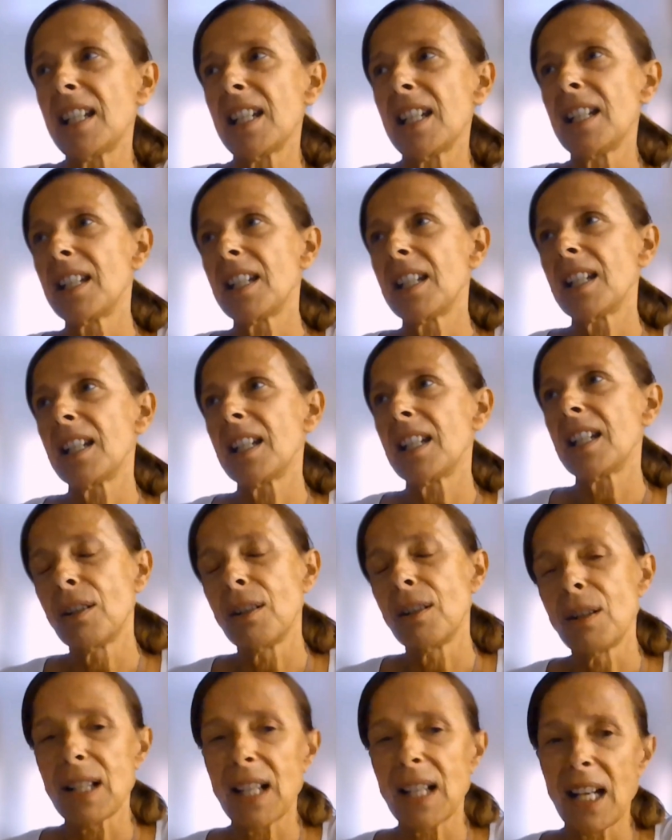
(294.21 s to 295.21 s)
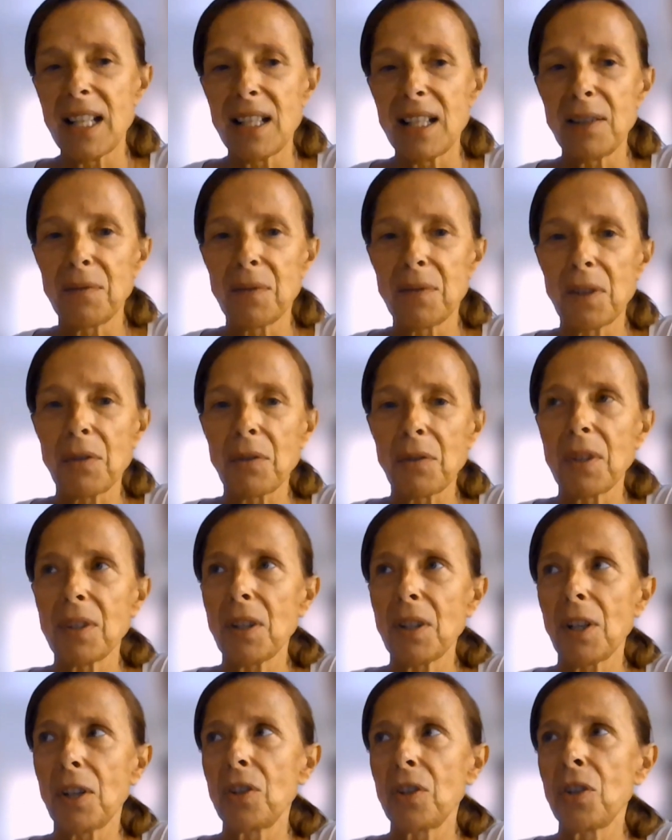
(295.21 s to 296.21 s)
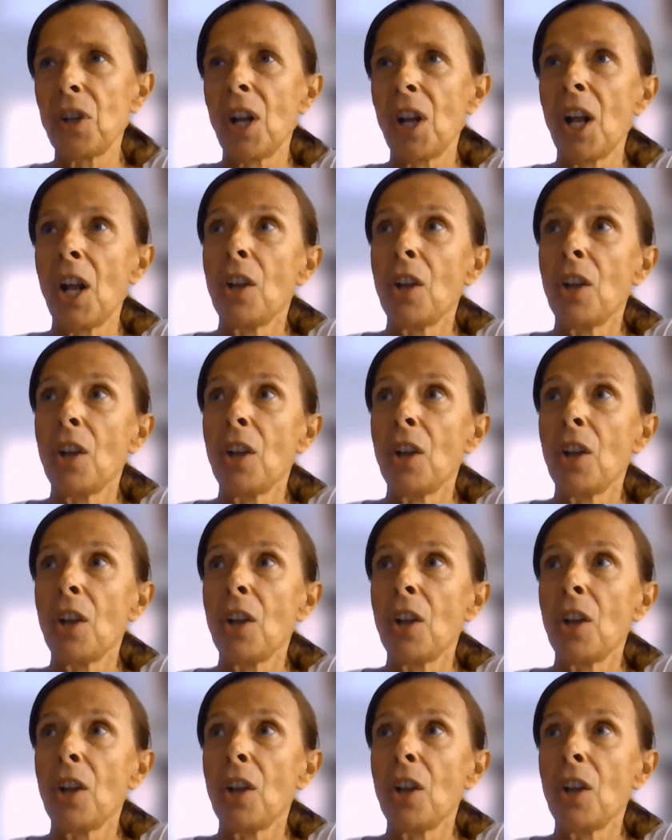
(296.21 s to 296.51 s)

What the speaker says: it into scientific research.